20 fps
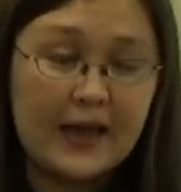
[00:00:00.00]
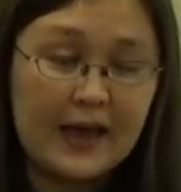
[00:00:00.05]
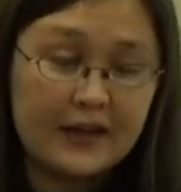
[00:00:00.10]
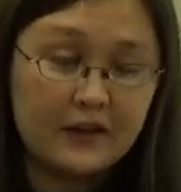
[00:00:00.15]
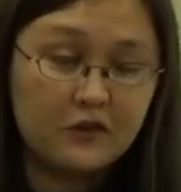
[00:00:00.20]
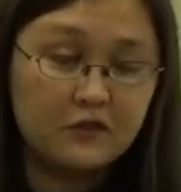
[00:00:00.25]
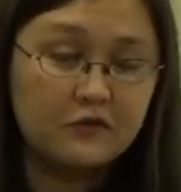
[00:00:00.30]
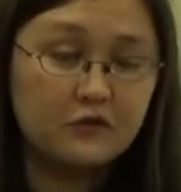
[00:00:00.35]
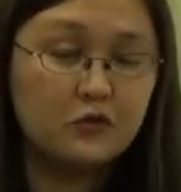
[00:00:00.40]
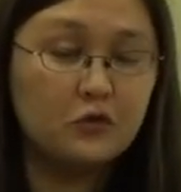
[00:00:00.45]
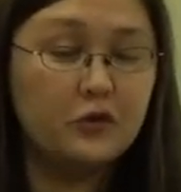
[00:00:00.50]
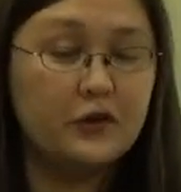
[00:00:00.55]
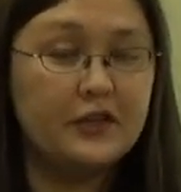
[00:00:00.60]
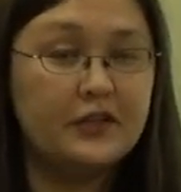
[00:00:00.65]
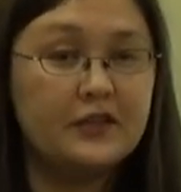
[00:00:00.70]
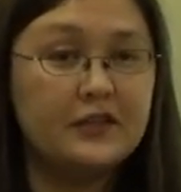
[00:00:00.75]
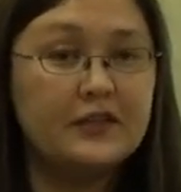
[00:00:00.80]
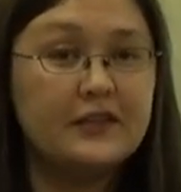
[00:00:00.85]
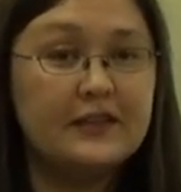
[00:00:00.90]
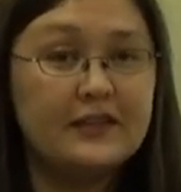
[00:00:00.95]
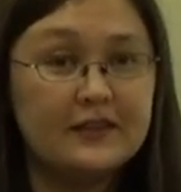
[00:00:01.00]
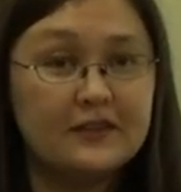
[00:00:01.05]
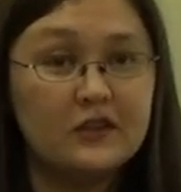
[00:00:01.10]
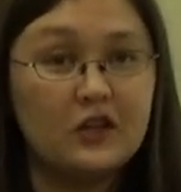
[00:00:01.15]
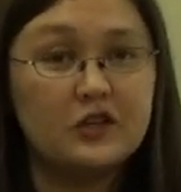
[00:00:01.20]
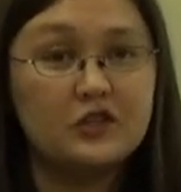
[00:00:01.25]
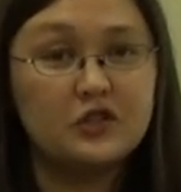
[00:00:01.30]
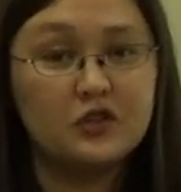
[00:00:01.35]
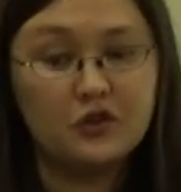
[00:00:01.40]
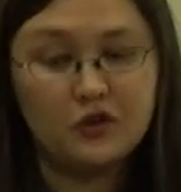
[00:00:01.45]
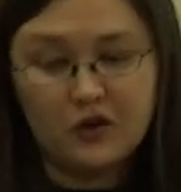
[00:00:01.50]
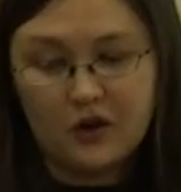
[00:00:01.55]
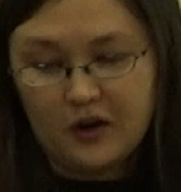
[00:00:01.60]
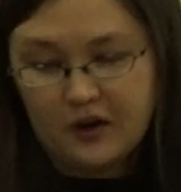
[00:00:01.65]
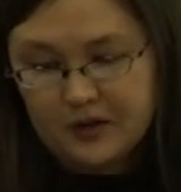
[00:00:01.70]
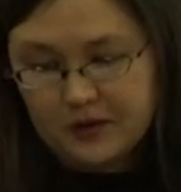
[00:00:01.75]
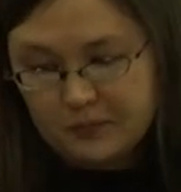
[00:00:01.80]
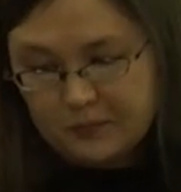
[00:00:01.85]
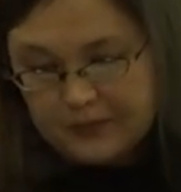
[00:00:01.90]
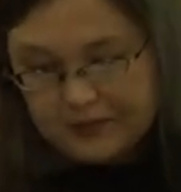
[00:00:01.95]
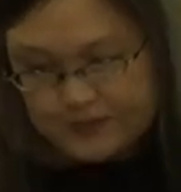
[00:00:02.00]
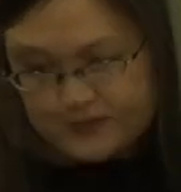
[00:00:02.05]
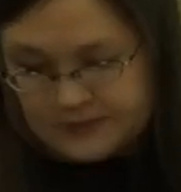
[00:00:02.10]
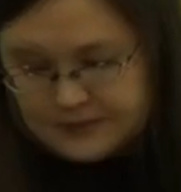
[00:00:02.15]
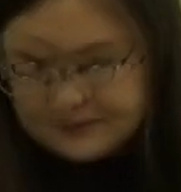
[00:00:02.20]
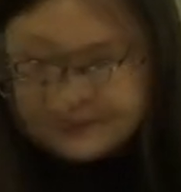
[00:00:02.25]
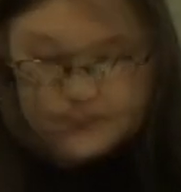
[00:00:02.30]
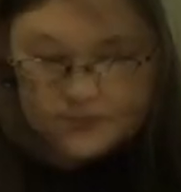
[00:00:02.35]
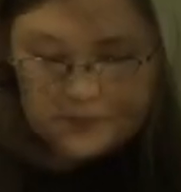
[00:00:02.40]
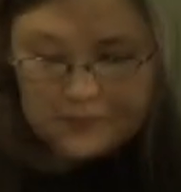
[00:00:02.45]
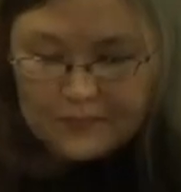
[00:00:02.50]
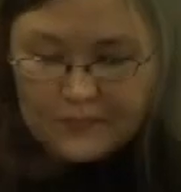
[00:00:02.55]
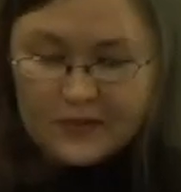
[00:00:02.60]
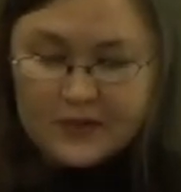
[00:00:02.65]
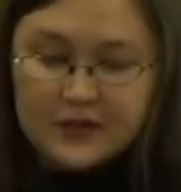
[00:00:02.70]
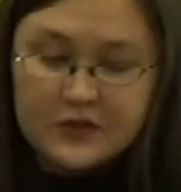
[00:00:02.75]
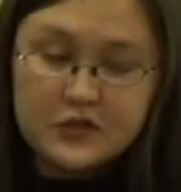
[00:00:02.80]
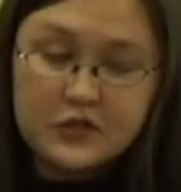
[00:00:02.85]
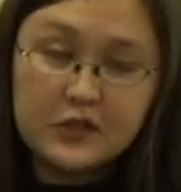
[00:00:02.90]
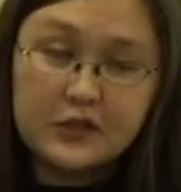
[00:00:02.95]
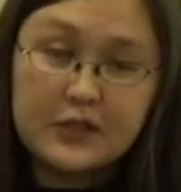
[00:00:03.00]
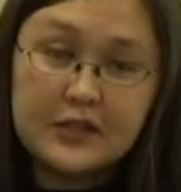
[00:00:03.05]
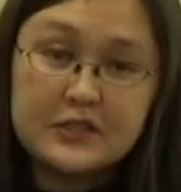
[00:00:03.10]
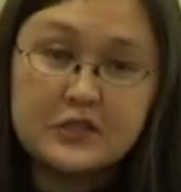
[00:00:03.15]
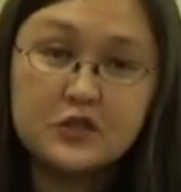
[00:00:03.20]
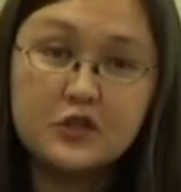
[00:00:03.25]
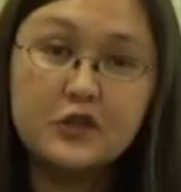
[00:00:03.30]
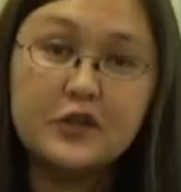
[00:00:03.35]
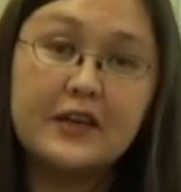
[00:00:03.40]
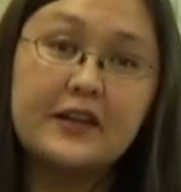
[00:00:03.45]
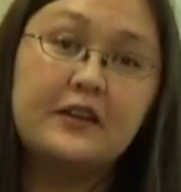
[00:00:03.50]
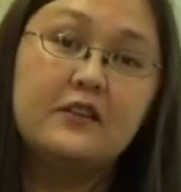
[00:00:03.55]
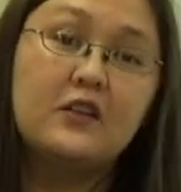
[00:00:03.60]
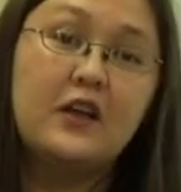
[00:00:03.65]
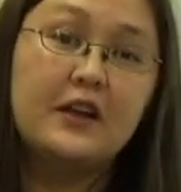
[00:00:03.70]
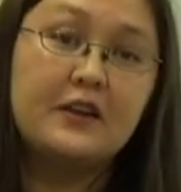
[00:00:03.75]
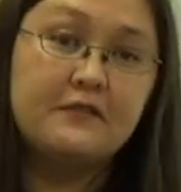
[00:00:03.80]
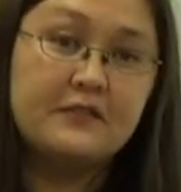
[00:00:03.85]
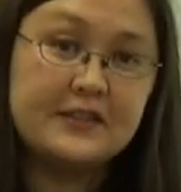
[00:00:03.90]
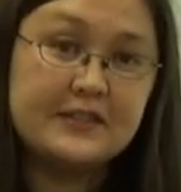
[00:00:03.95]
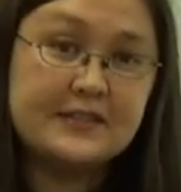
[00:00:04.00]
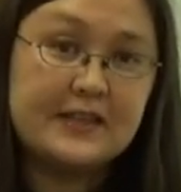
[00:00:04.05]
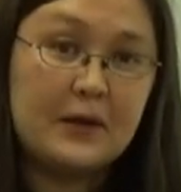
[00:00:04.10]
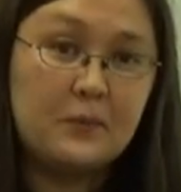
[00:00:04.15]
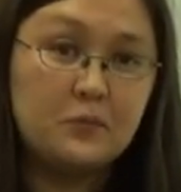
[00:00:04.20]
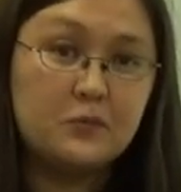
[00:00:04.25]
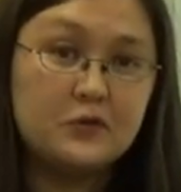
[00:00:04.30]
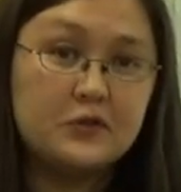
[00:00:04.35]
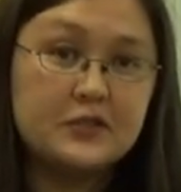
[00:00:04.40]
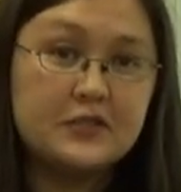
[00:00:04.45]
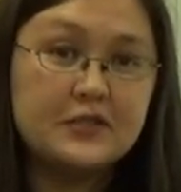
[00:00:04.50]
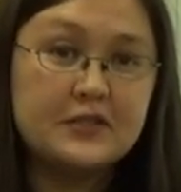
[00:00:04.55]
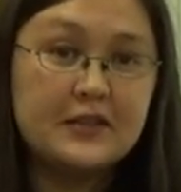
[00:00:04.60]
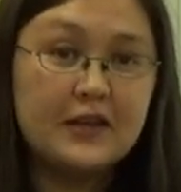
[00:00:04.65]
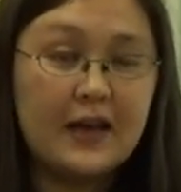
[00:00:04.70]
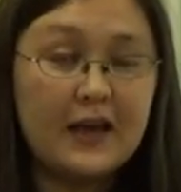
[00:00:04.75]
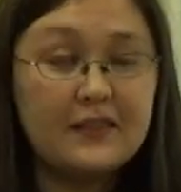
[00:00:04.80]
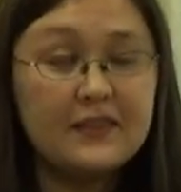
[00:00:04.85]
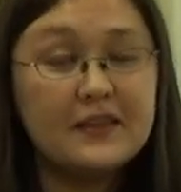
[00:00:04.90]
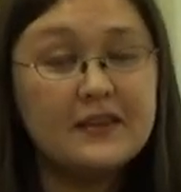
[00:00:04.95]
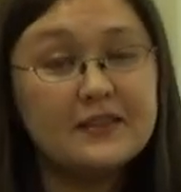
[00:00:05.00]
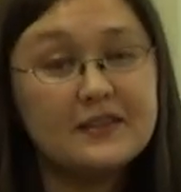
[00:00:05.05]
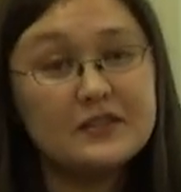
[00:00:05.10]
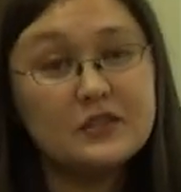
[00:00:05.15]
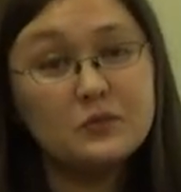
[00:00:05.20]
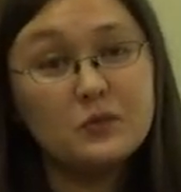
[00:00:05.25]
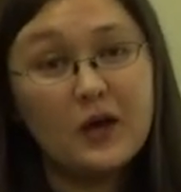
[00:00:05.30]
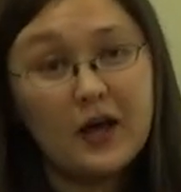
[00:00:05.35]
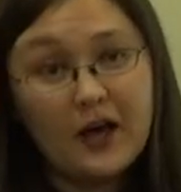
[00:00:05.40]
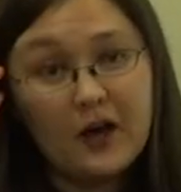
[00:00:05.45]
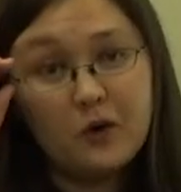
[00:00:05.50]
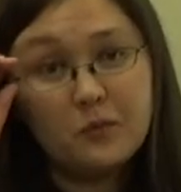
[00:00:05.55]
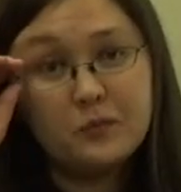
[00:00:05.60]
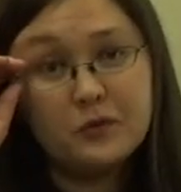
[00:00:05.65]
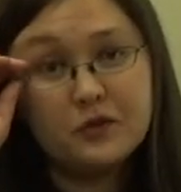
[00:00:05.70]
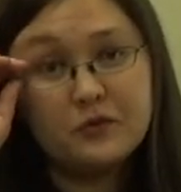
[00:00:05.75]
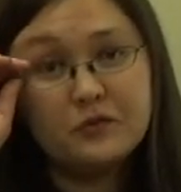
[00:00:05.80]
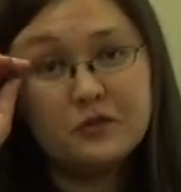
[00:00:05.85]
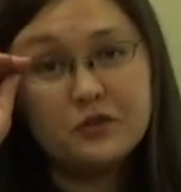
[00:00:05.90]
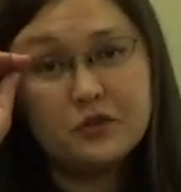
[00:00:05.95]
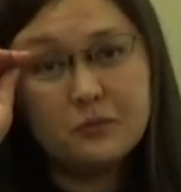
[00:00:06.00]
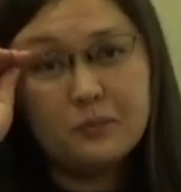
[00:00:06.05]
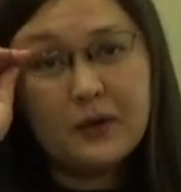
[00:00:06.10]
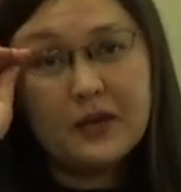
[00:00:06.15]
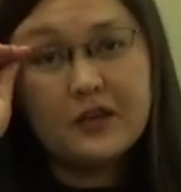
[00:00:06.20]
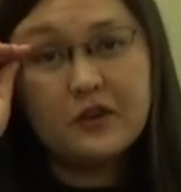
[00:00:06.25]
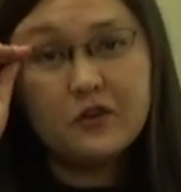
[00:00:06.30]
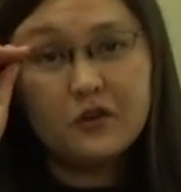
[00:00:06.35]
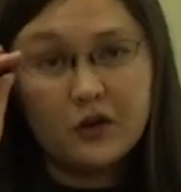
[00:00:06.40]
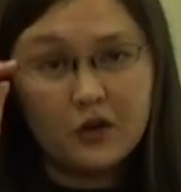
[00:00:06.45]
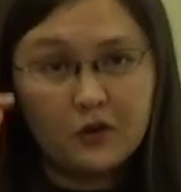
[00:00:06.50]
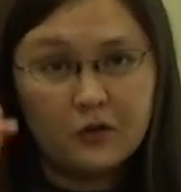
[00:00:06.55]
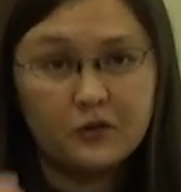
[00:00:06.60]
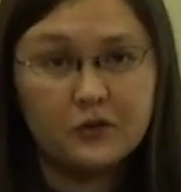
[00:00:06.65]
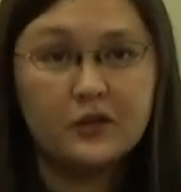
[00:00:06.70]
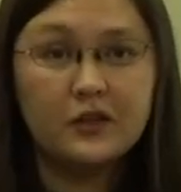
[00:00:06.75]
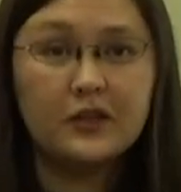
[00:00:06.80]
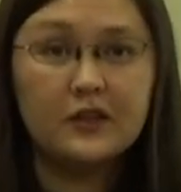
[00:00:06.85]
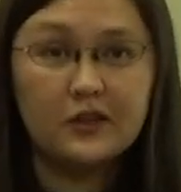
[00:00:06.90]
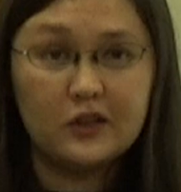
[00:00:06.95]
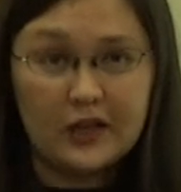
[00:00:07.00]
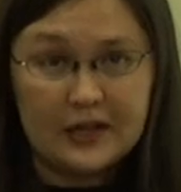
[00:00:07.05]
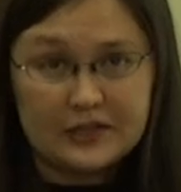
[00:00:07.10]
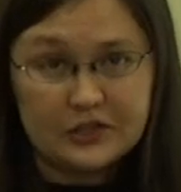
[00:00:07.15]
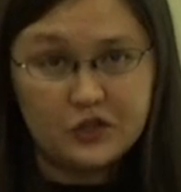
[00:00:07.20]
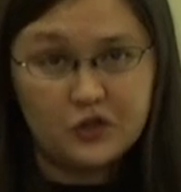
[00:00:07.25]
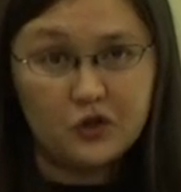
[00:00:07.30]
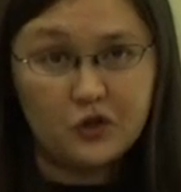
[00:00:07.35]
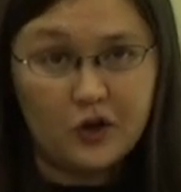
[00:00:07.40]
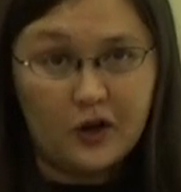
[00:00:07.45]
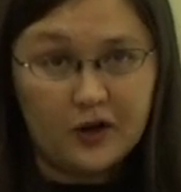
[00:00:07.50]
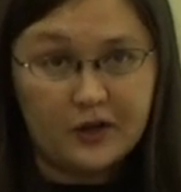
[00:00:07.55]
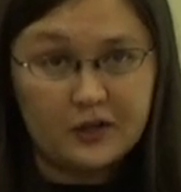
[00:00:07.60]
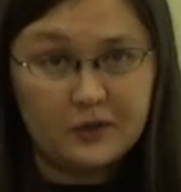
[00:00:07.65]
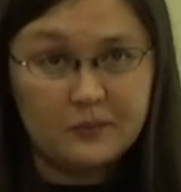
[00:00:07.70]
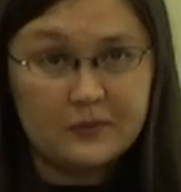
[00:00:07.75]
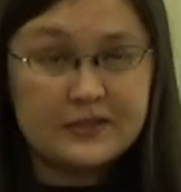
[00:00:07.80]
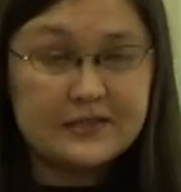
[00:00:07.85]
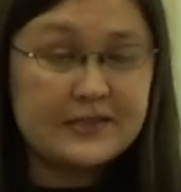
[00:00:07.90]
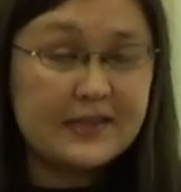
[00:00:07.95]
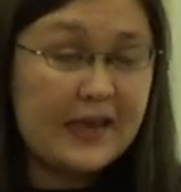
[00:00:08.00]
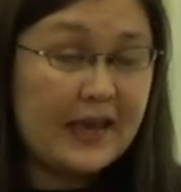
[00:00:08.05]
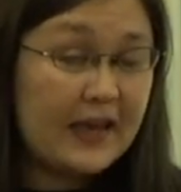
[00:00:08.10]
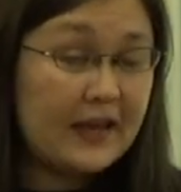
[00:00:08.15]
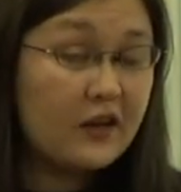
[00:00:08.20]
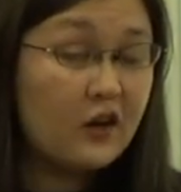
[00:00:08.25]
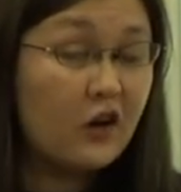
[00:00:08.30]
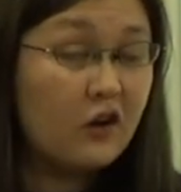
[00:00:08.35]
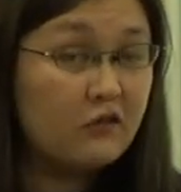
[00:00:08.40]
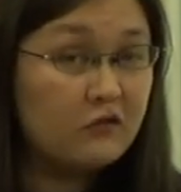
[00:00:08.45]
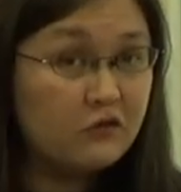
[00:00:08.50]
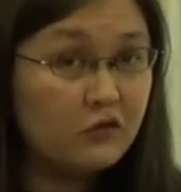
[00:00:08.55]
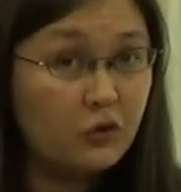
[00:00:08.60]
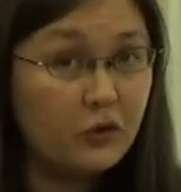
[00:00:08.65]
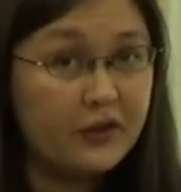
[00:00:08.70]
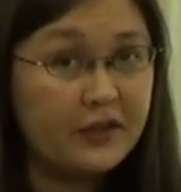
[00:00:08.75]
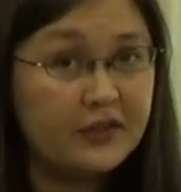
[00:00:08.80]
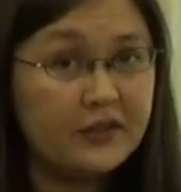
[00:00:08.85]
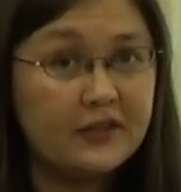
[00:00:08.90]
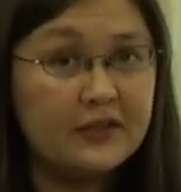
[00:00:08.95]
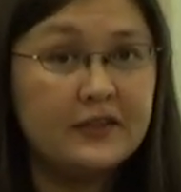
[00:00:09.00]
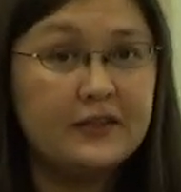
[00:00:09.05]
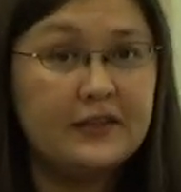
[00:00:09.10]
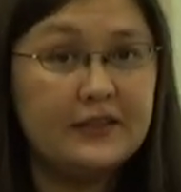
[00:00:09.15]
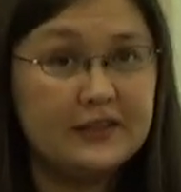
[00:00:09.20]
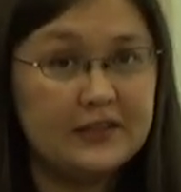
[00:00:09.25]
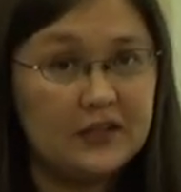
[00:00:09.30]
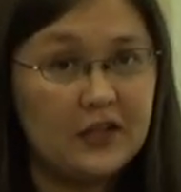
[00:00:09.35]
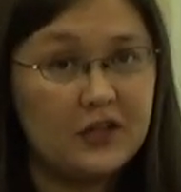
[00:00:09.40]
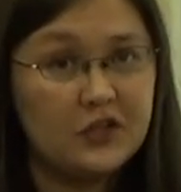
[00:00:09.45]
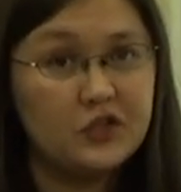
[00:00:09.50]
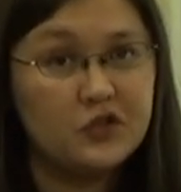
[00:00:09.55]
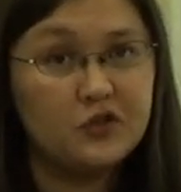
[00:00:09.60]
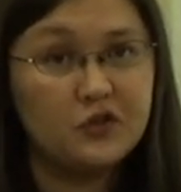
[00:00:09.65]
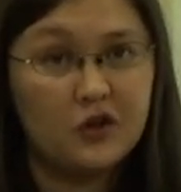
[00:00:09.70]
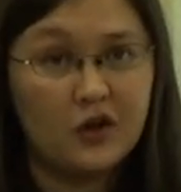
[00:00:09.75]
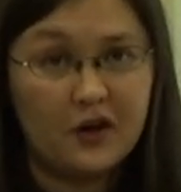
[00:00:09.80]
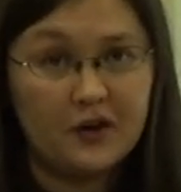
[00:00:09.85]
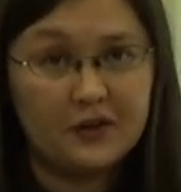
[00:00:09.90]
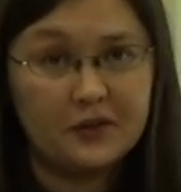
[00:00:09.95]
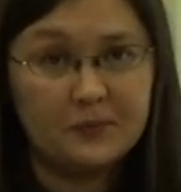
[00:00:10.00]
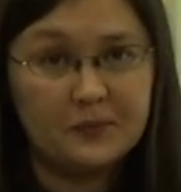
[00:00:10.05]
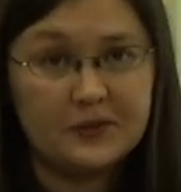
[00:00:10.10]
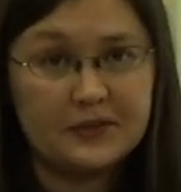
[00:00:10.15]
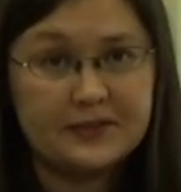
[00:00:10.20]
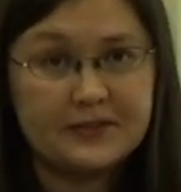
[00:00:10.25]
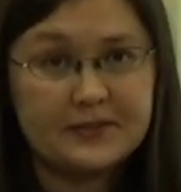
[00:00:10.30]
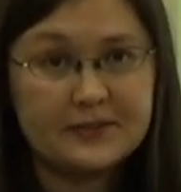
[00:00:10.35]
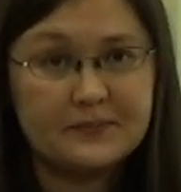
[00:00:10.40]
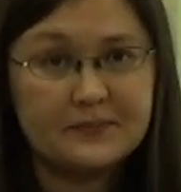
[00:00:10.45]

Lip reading: and avoid illogical arguments. So let's look at a lot of examples. I think this will help you to make your own logical arguments and avoid illogical arguments.